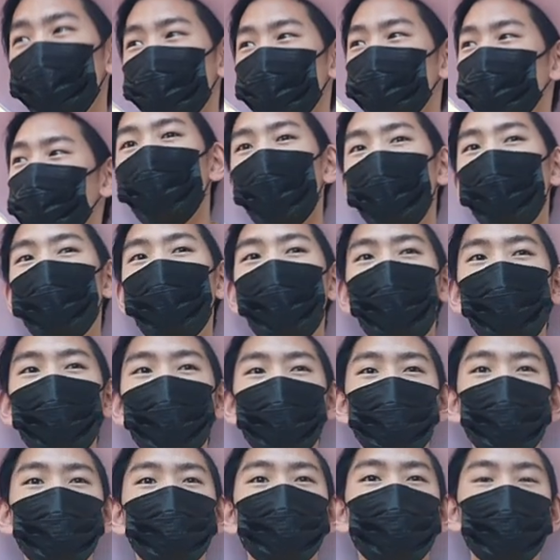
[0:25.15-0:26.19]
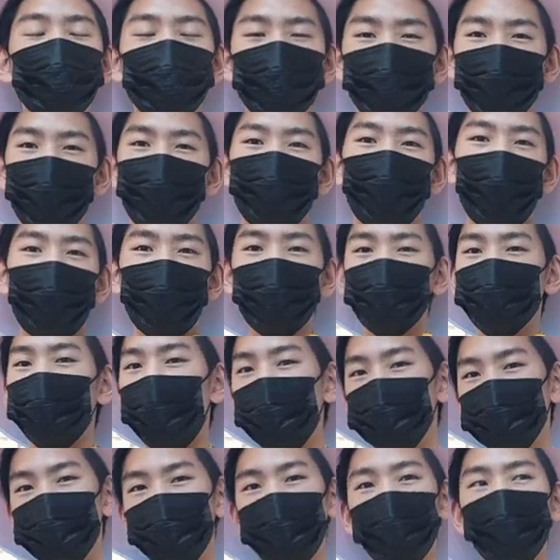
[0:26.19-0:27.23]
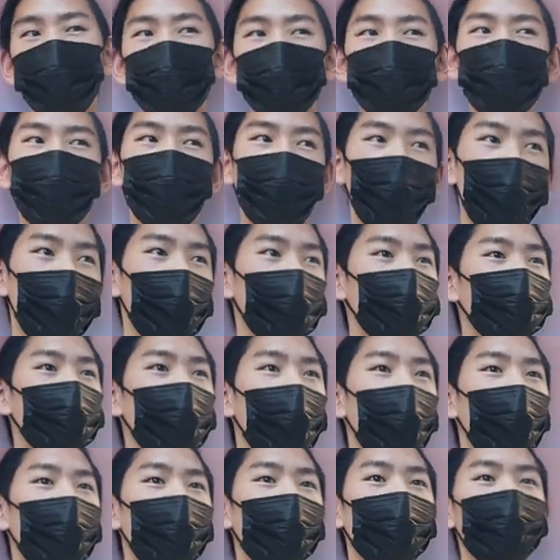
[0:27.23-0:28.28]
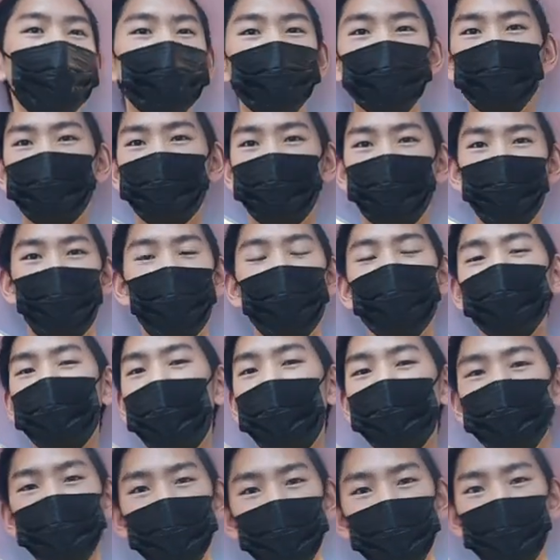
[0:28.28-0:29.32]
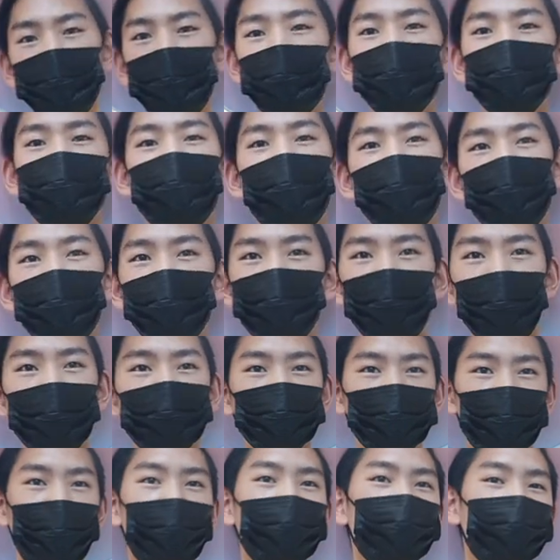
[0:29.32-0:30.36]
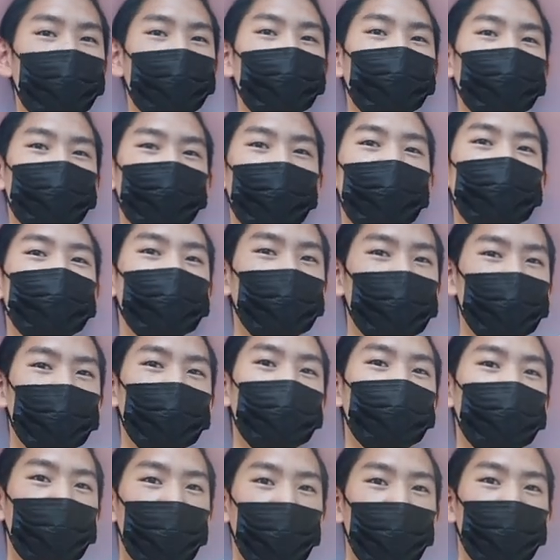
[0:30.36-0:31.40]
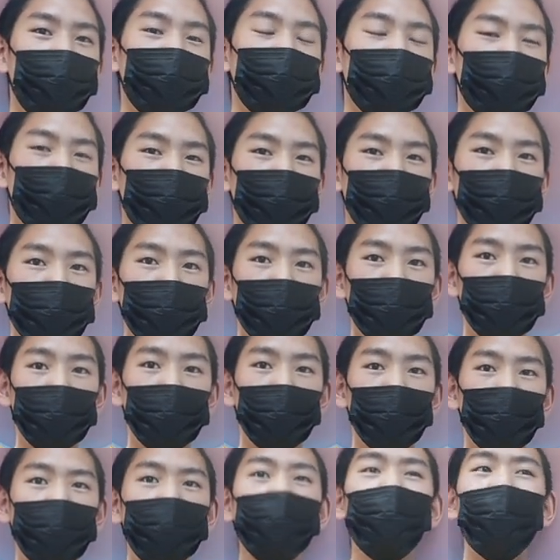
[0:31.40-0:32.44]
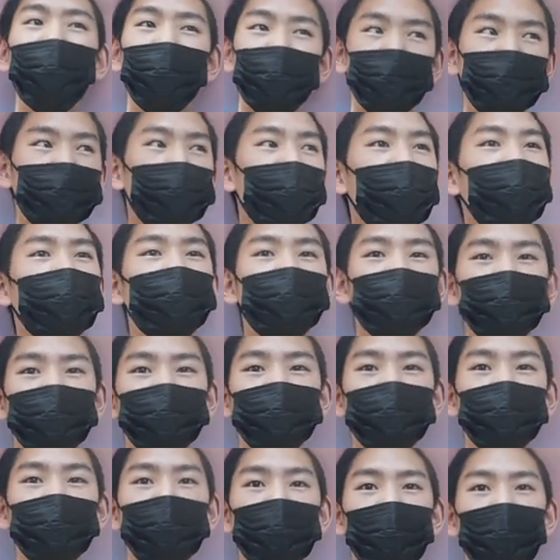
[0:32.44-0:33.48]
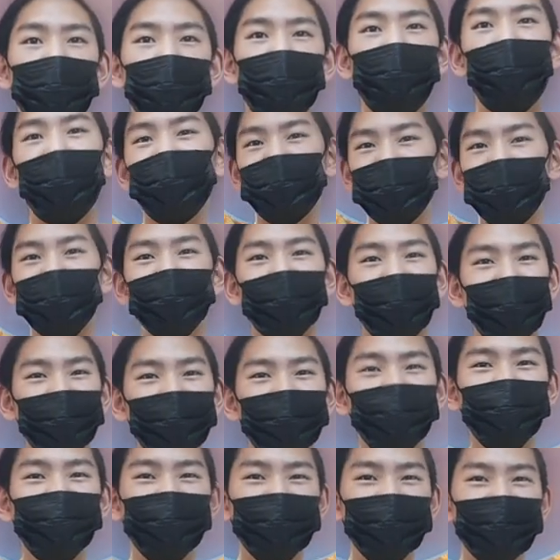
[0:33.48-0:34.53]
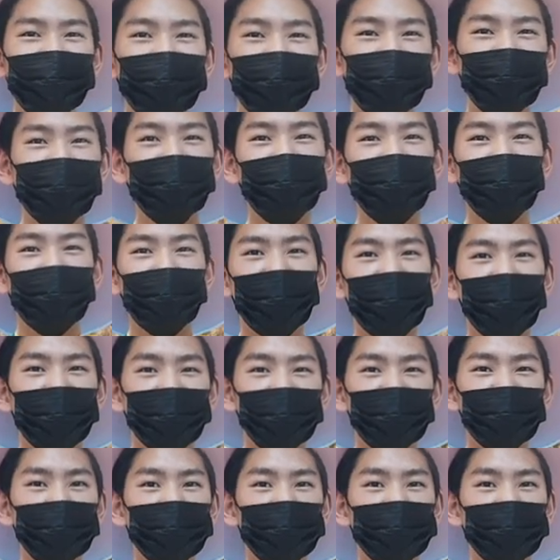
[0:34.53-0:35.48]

of queer artists such as like Violet Chachki, Miss Fame, all those fantastic queens from RuPaul's Drag Race, basically. Okay. Yeah. And you go to FIT? Yeah. yeah. What do you study? Fashion design. Of course, of yeah. course.